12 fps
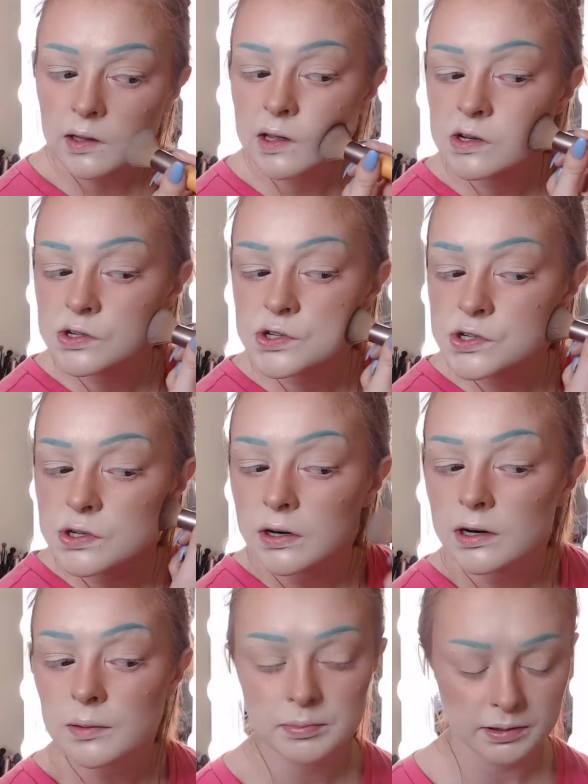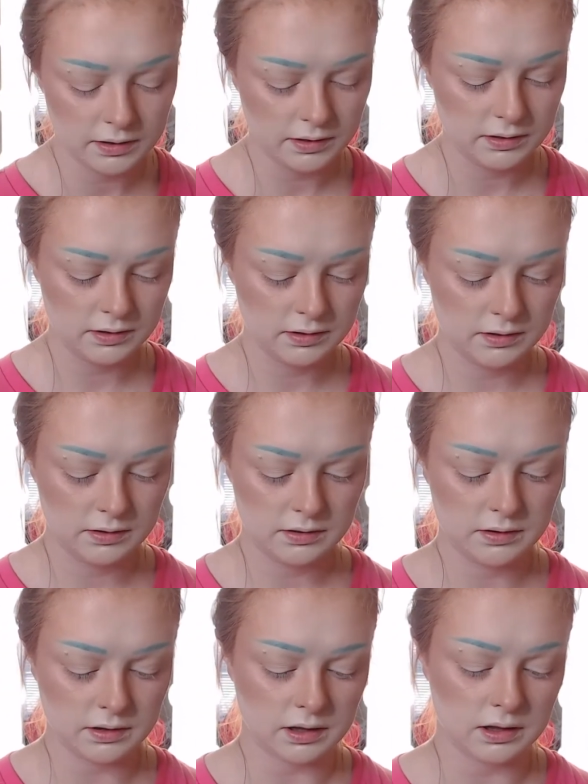and sharp.
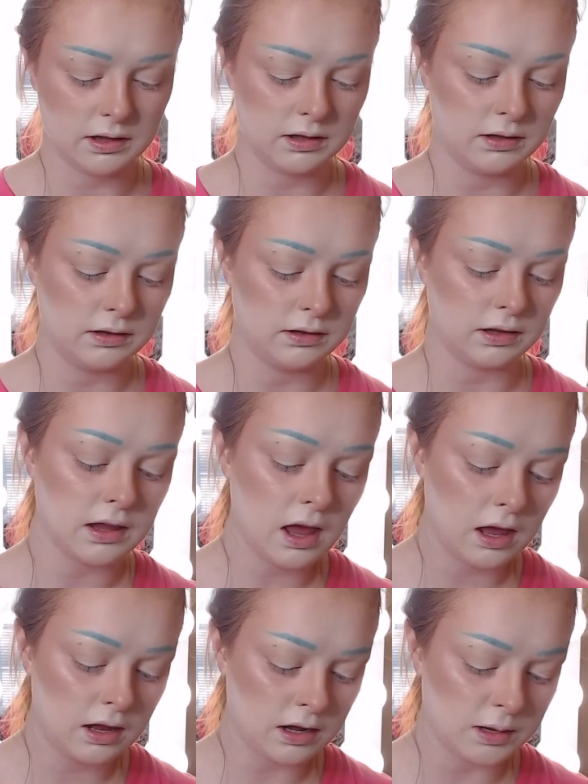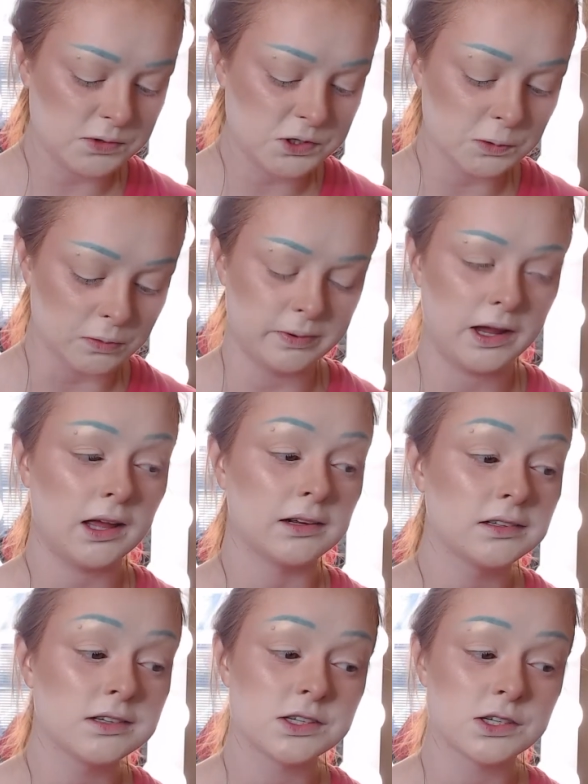And again, I'm super
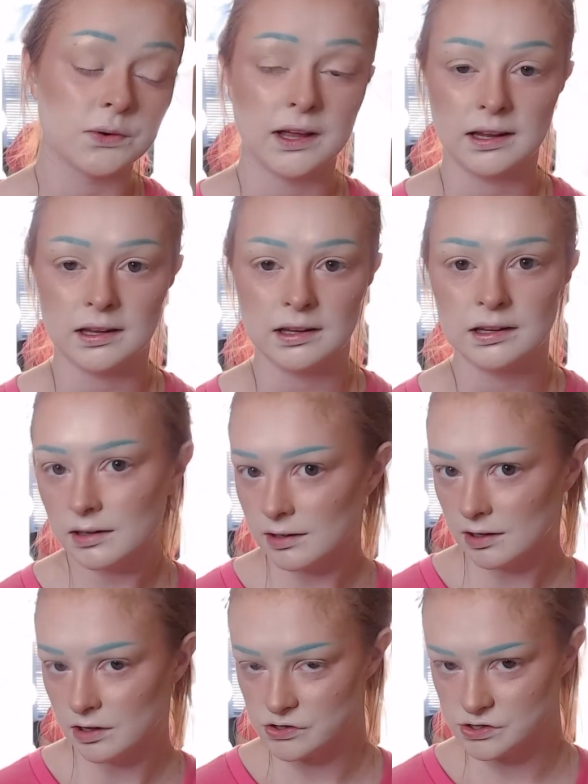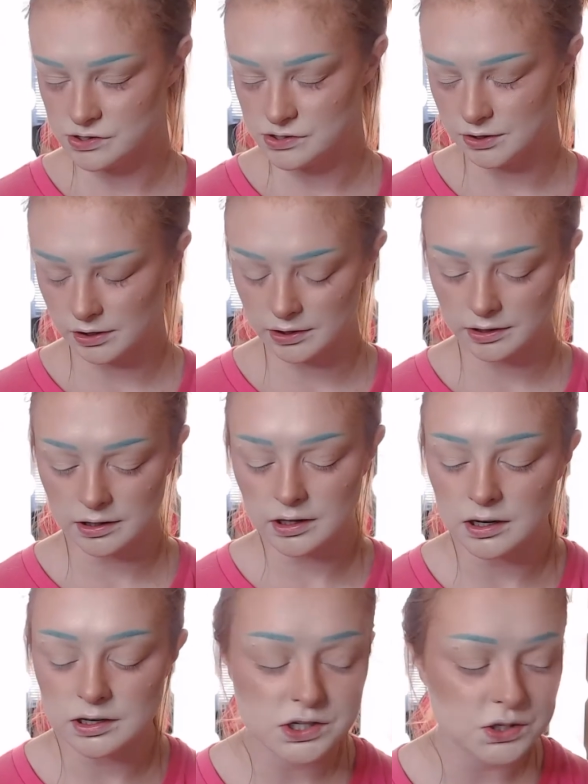pale, so any darker
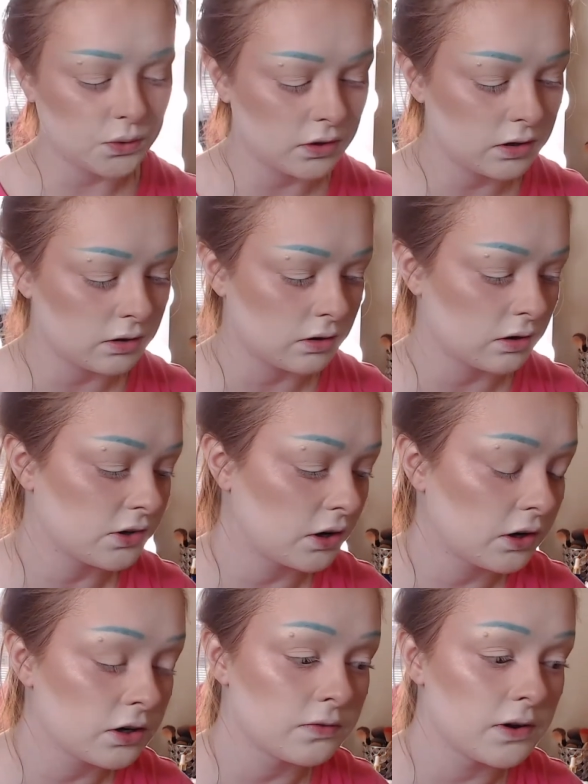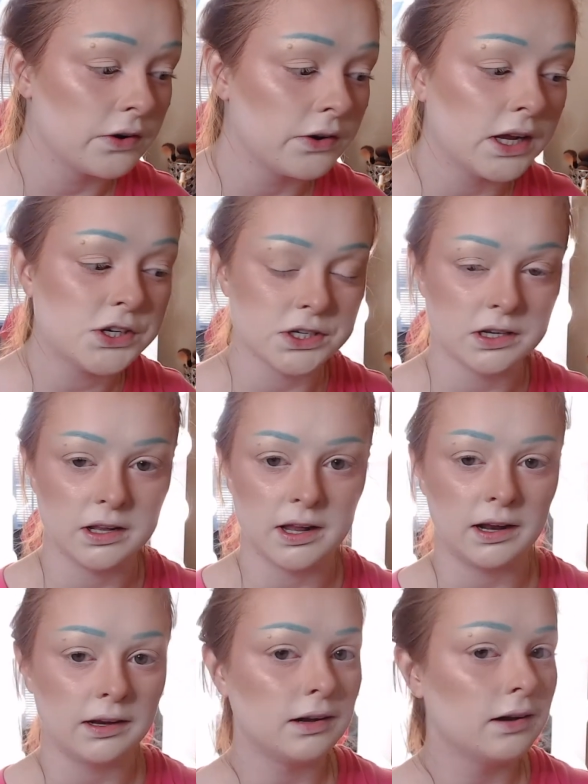contour or darker foundation
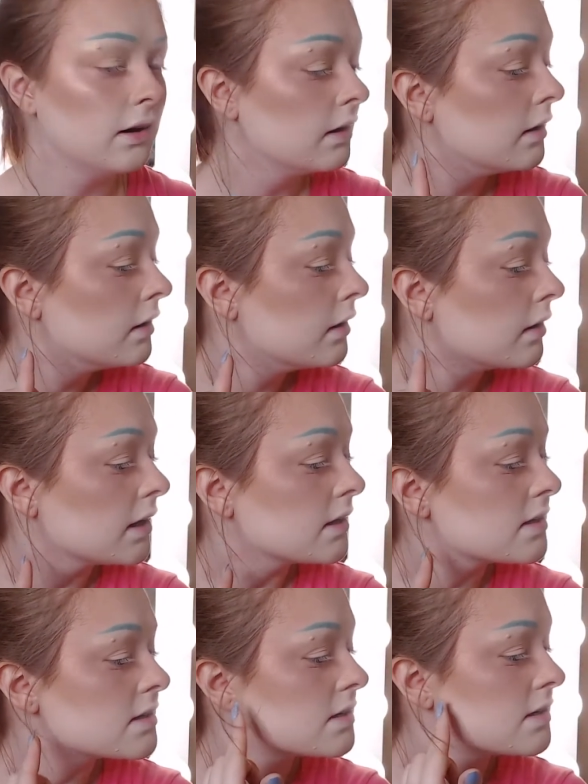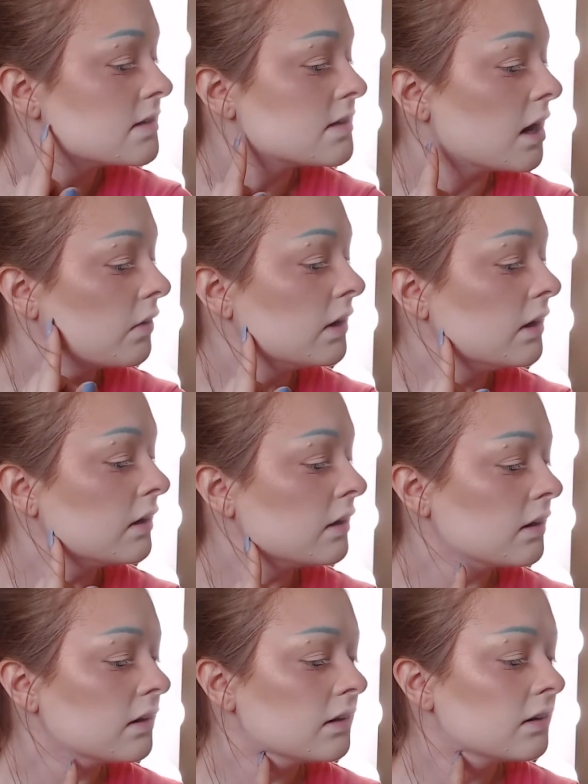that gets down
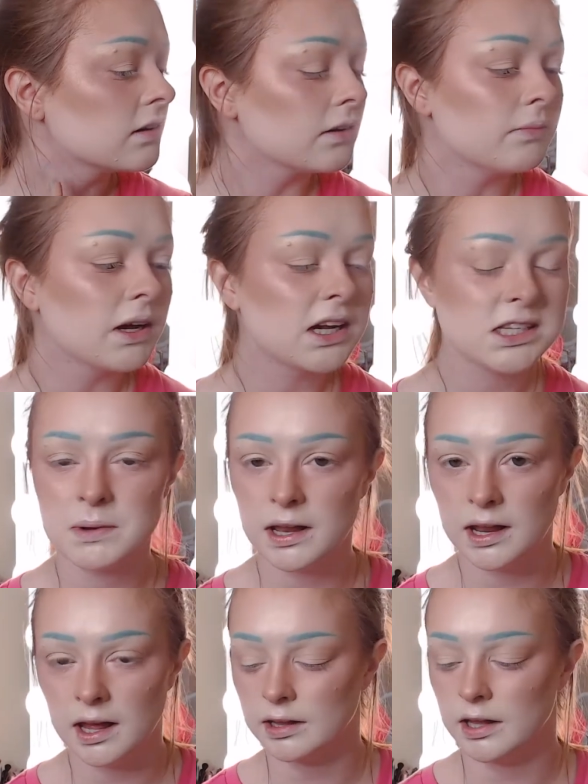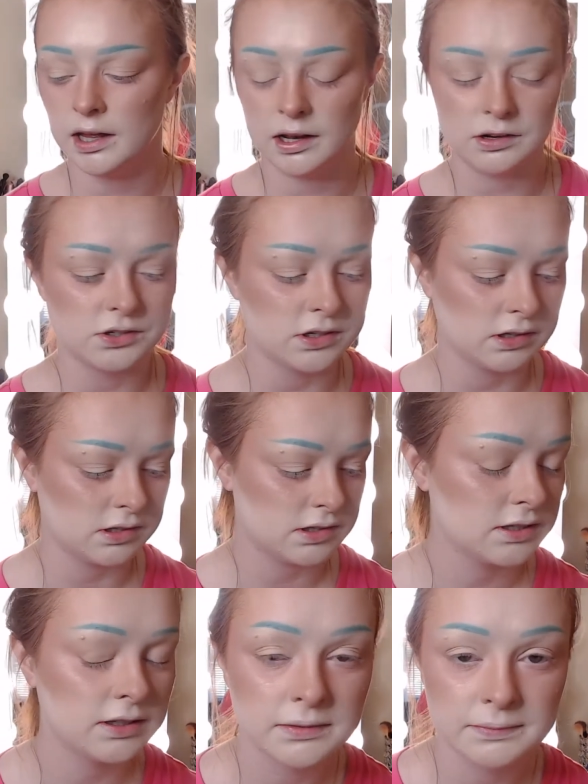here makes my neckline just,